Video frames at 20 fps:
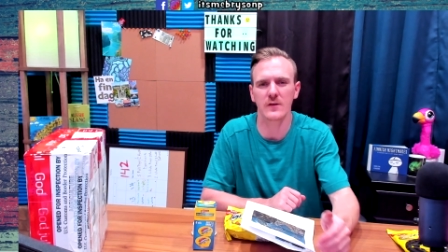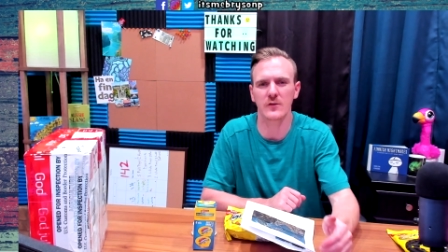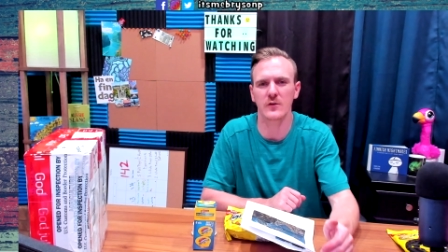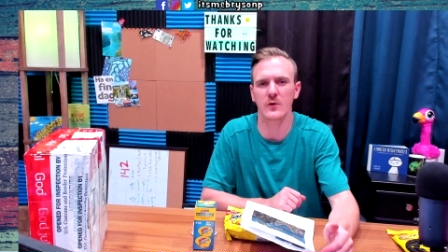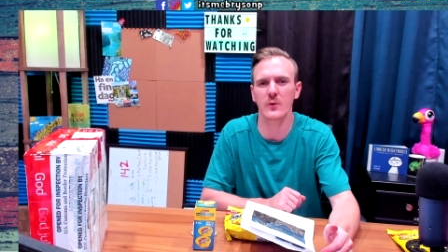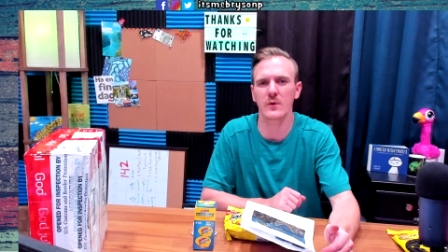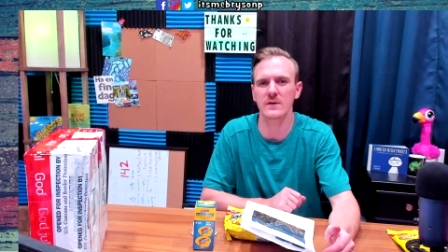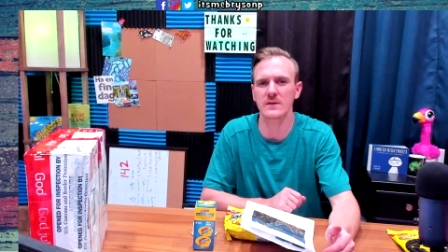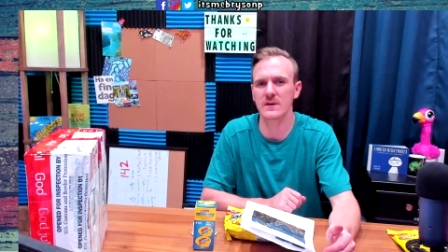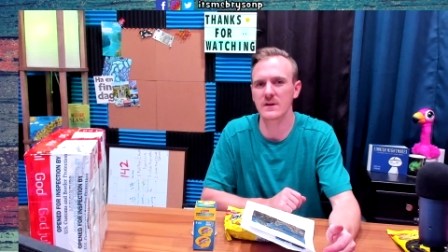is
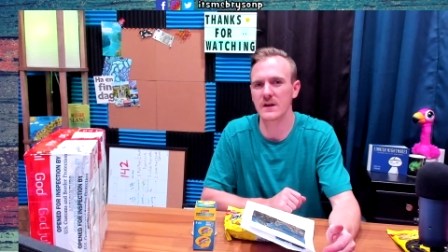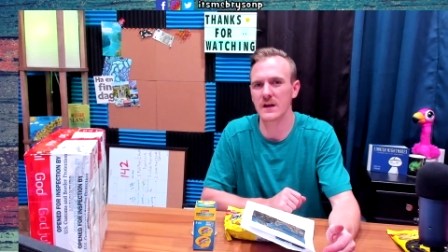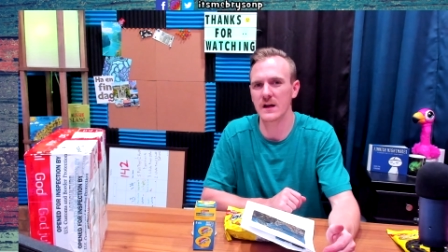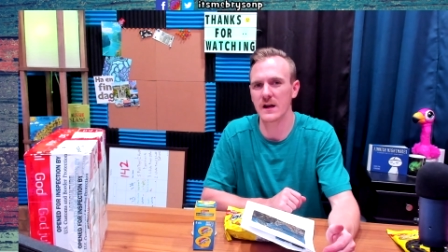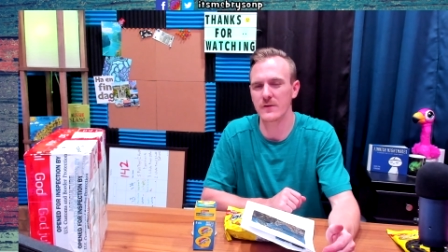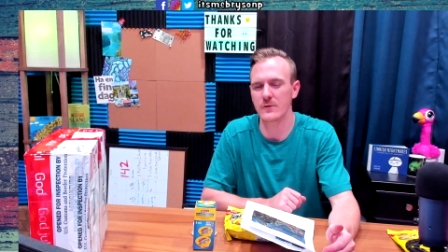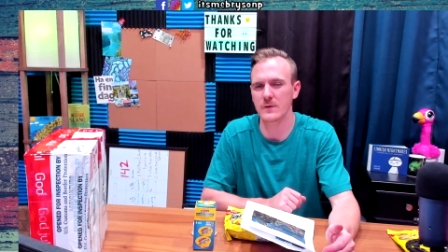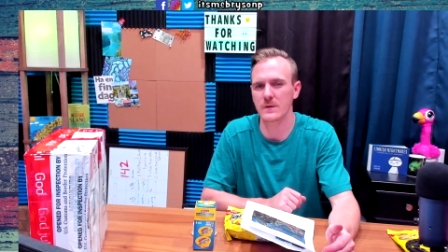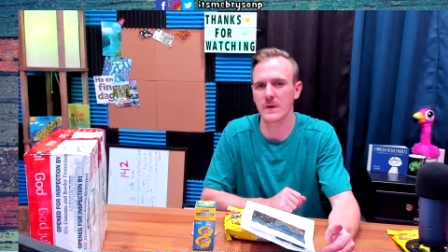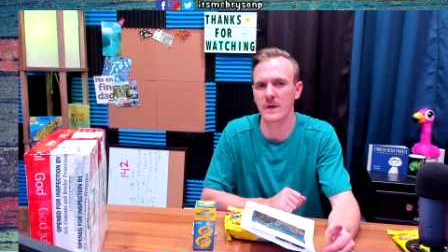going to get
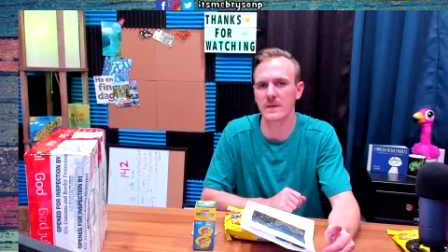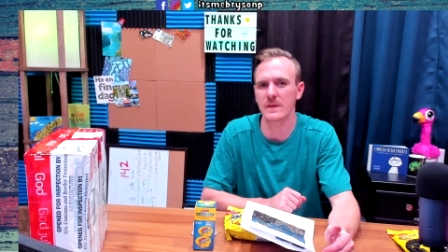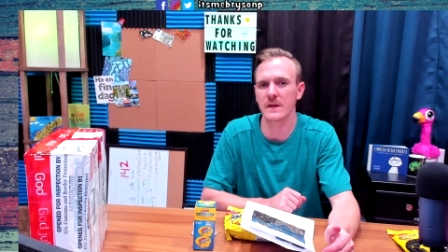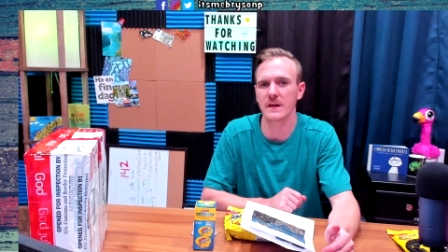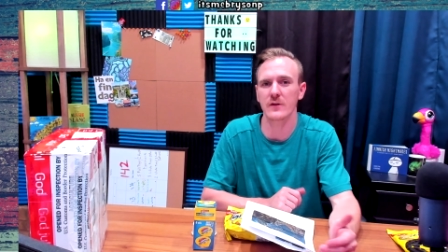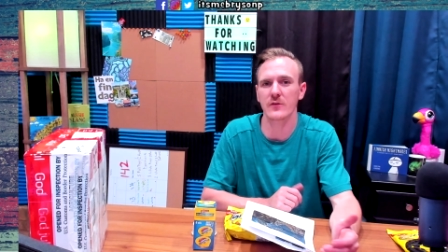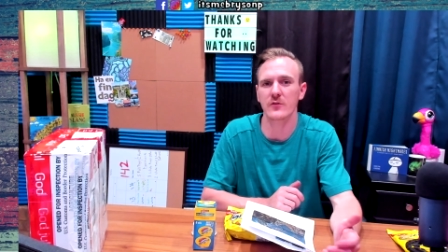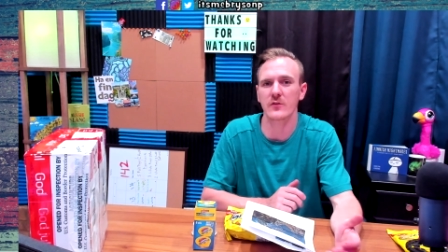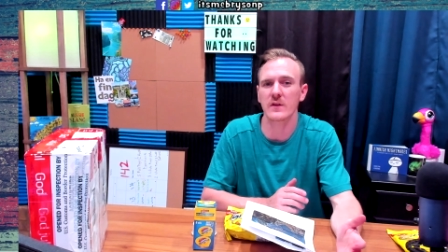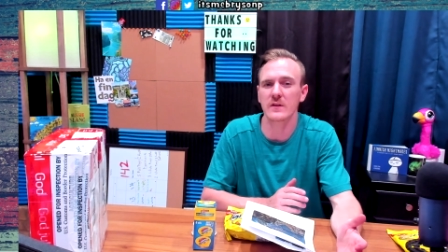everything
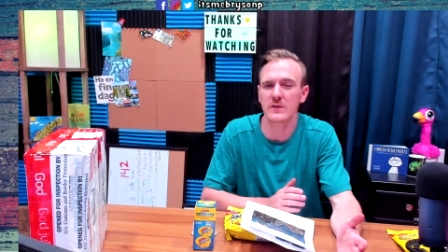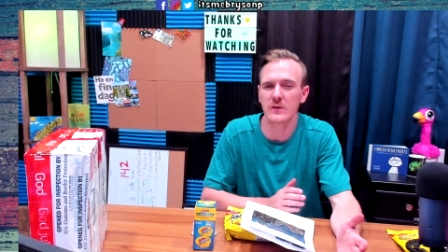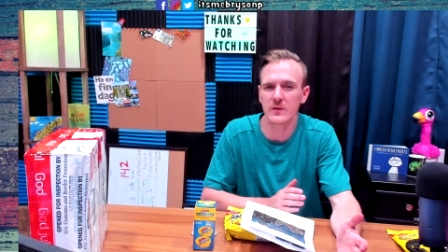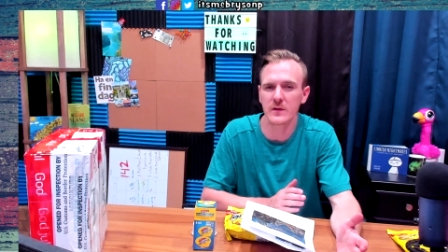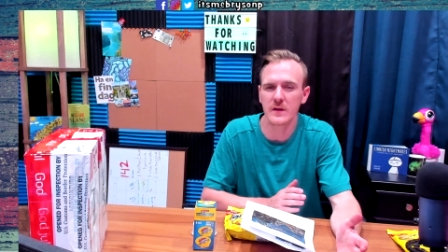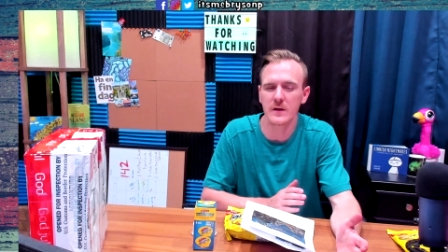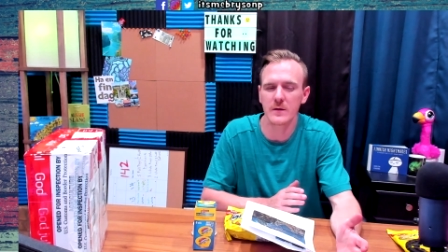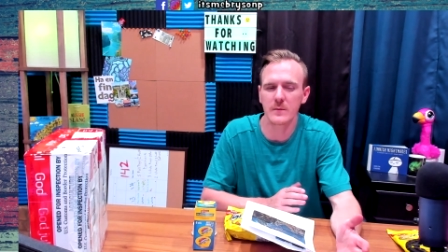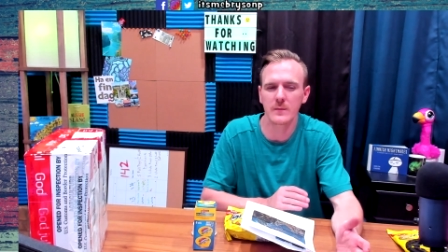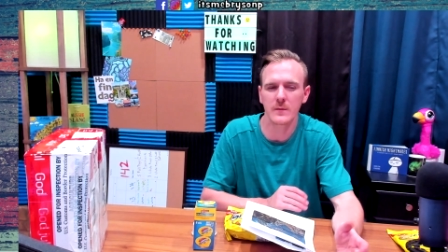that is sent to
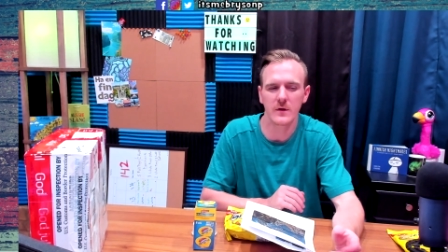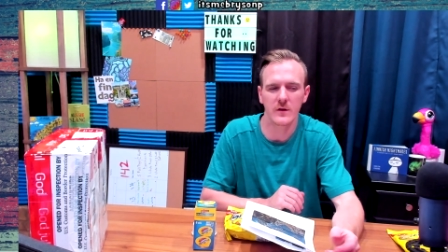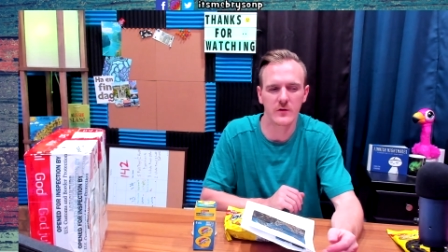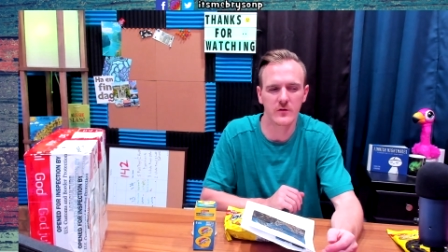them.